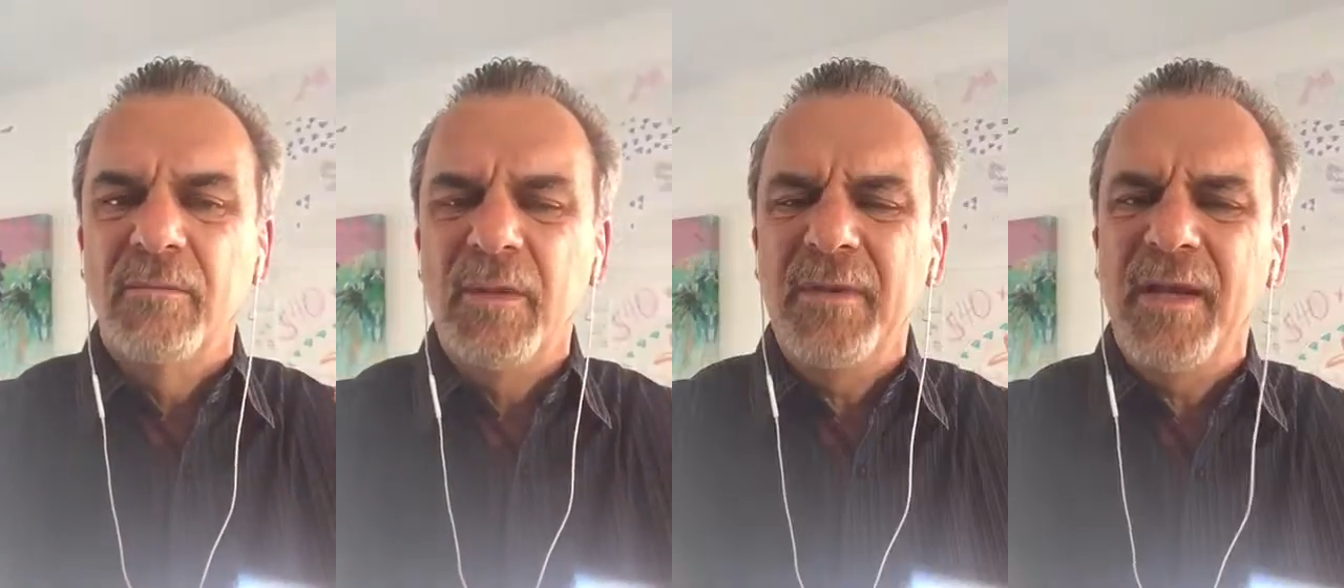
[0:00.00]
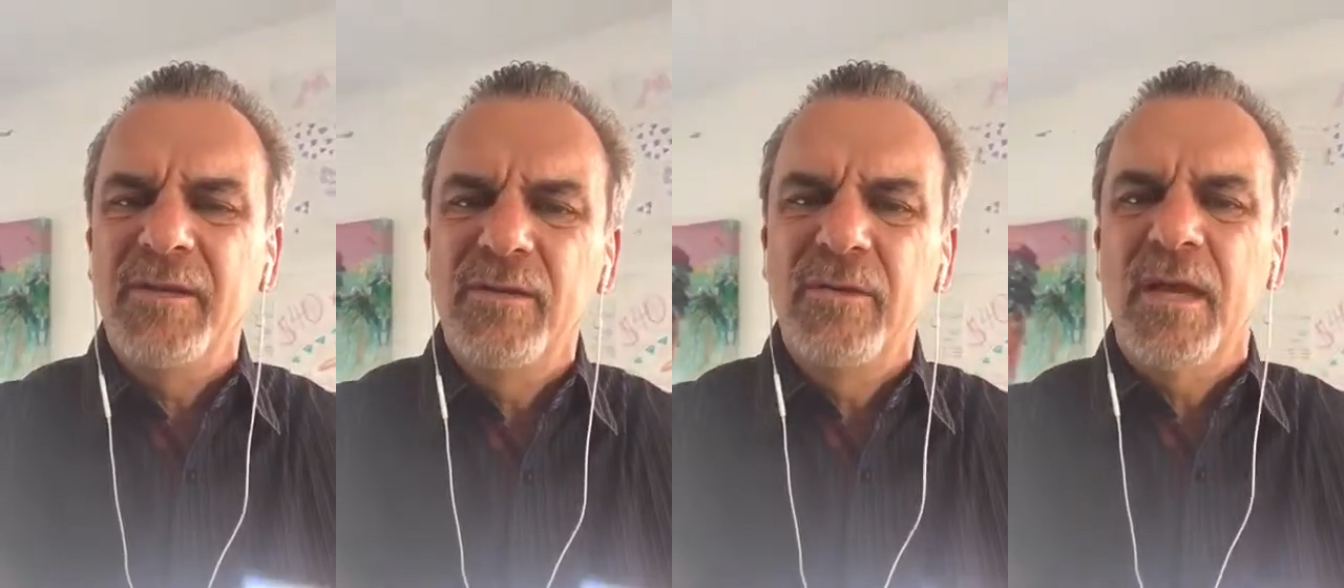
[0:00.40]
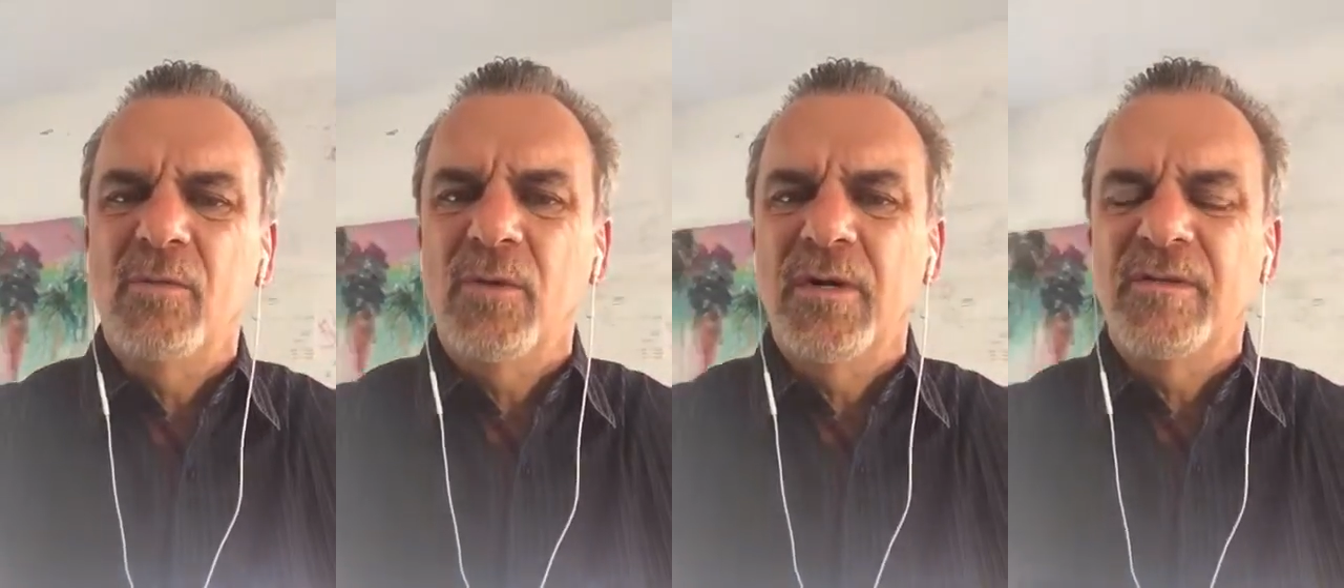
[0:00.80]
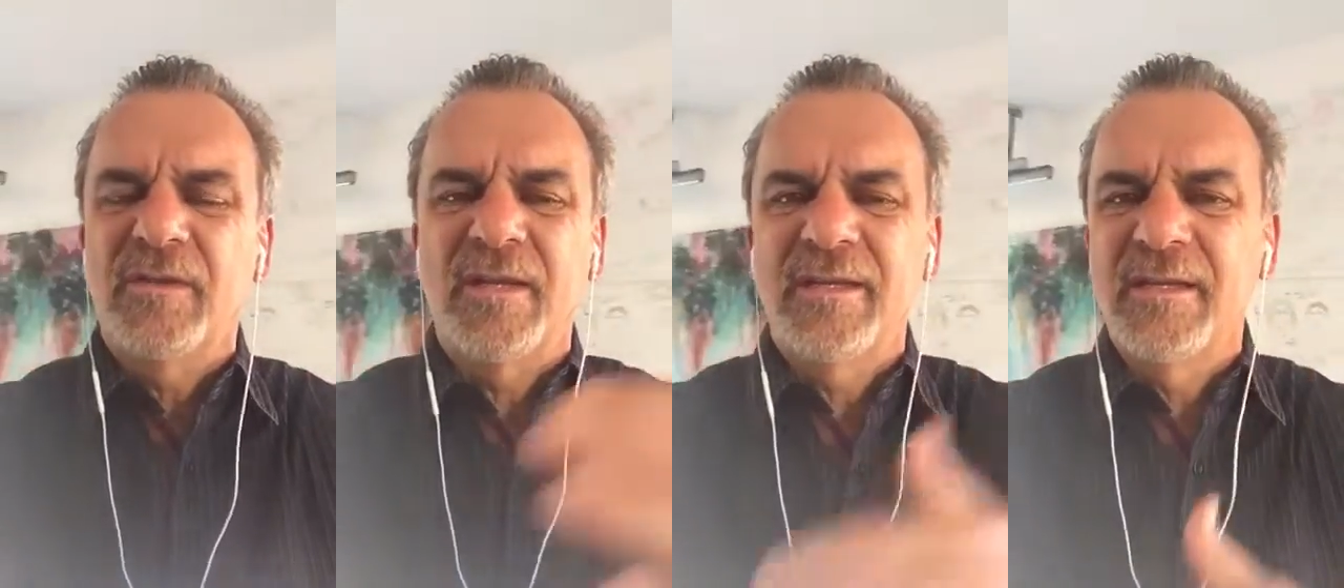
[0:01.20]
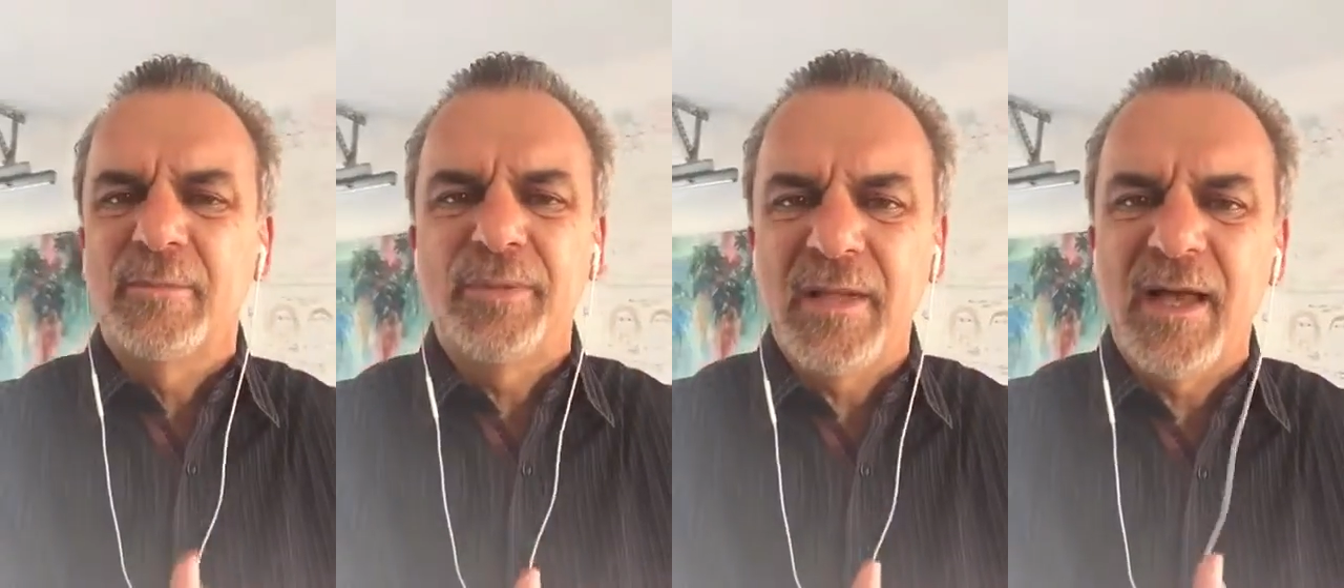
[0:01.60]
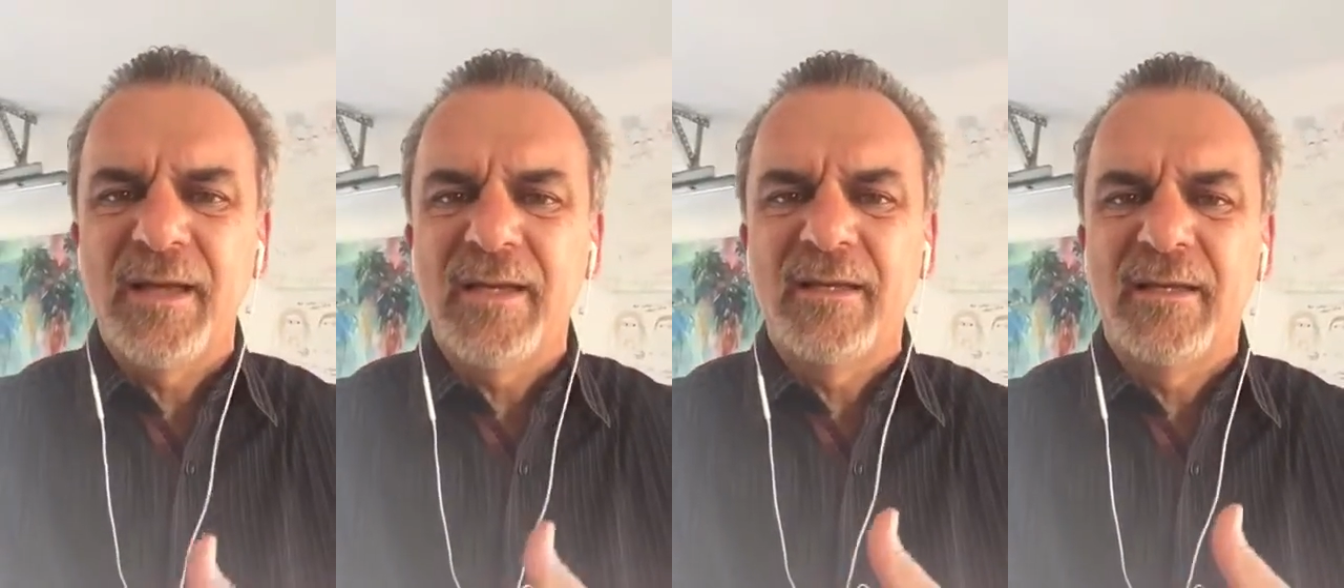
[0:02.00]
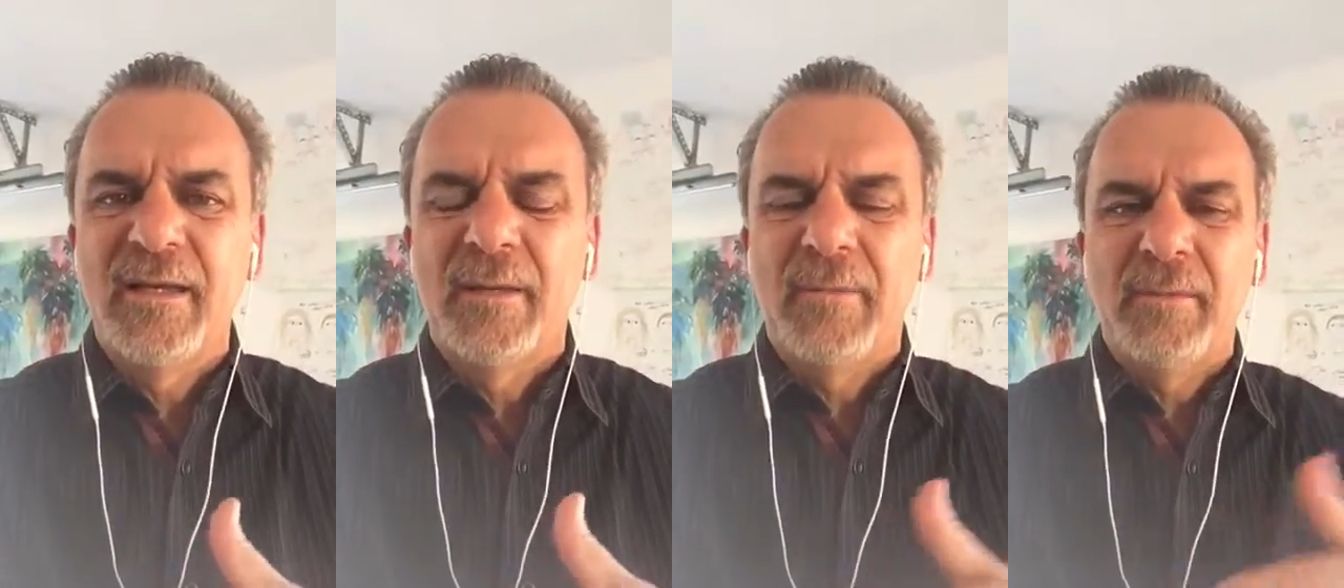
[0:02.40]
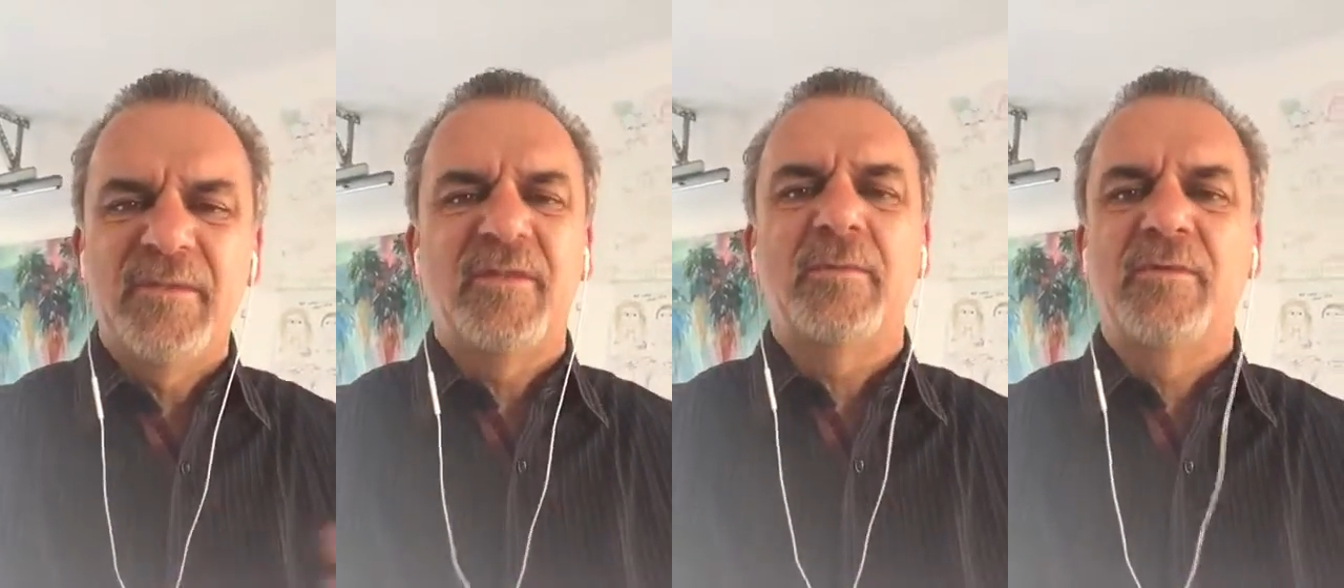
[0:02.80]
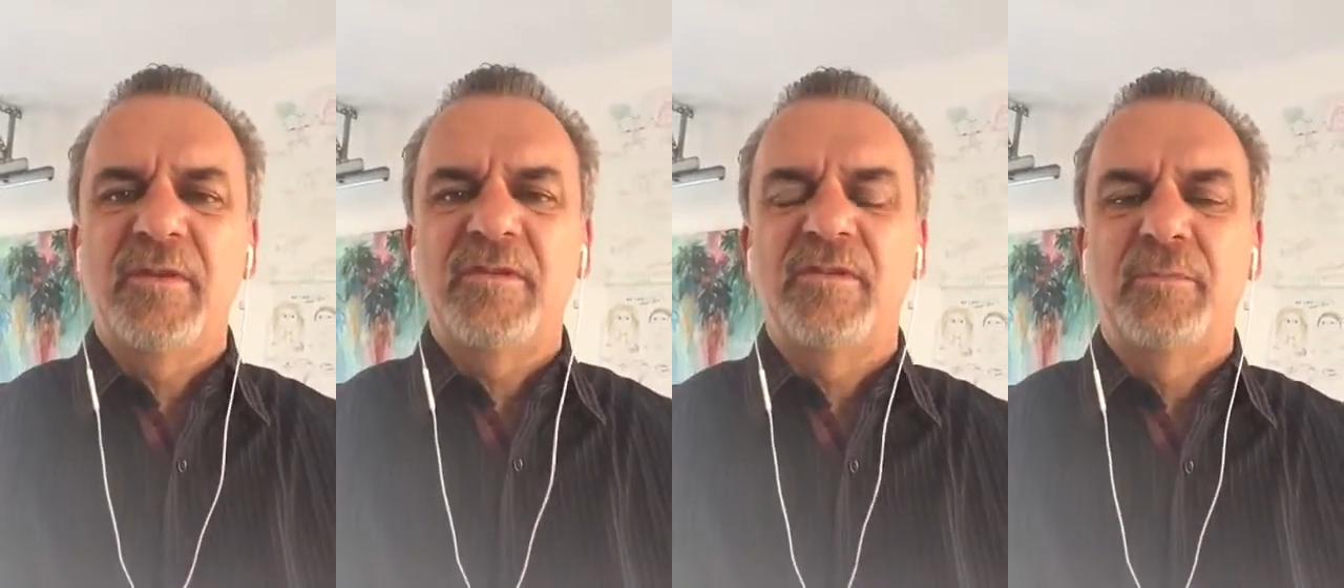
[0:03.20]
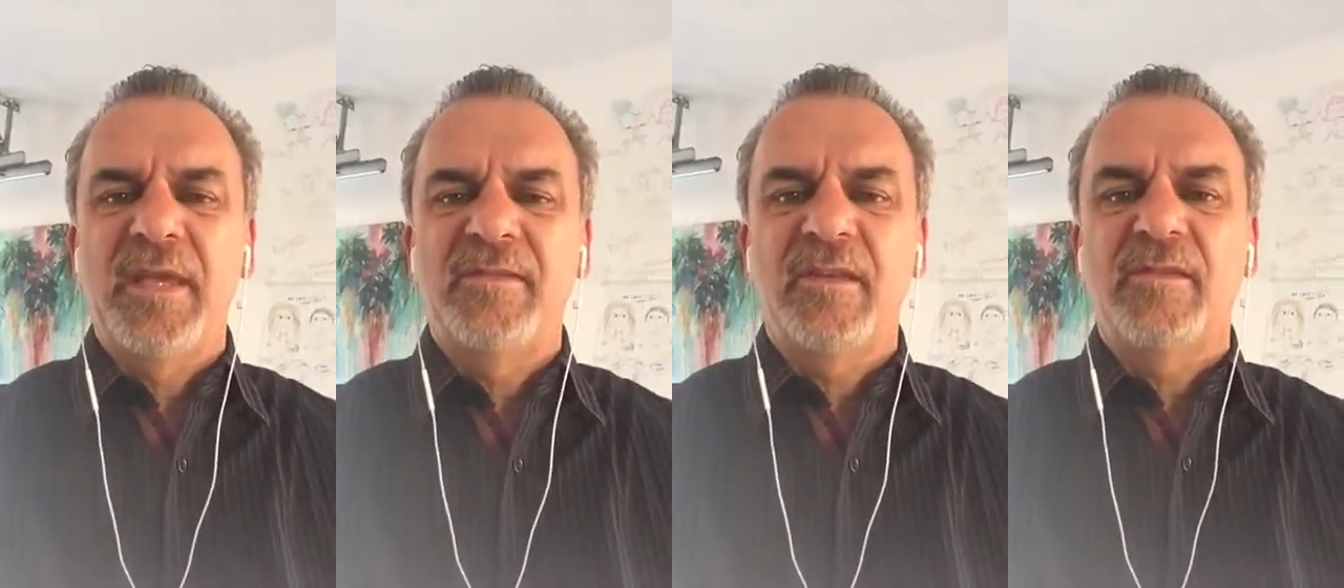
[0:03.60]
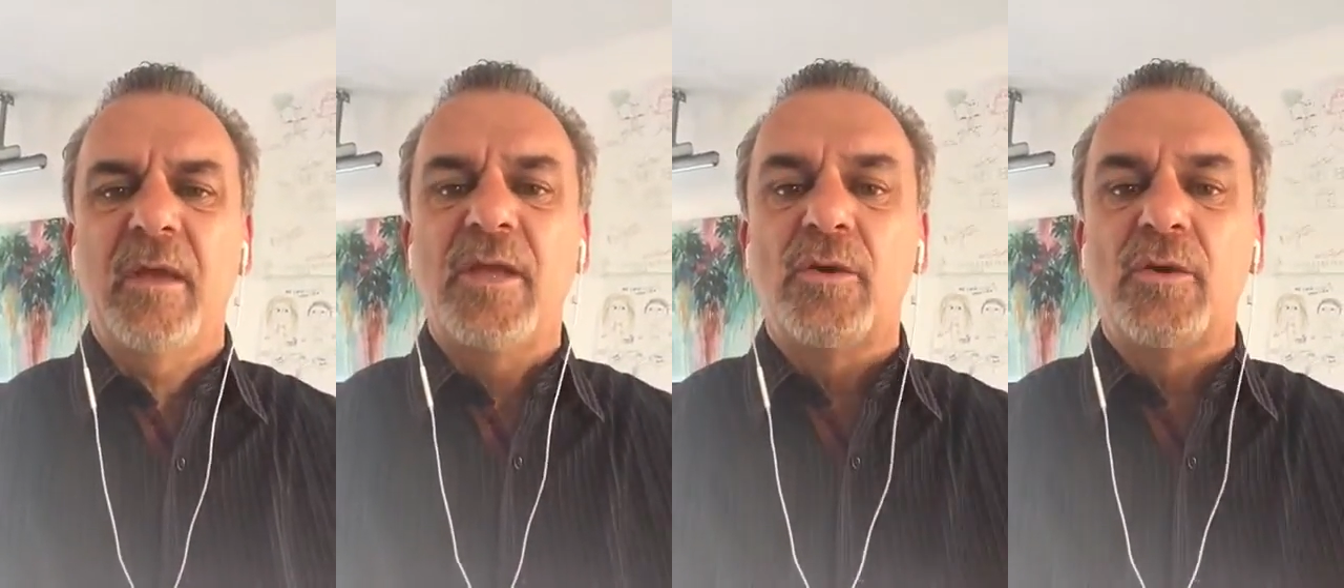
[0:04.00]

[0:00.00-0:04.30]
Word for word: Maybe I knew that once and I didn't apply it. Maybe some of this is basics.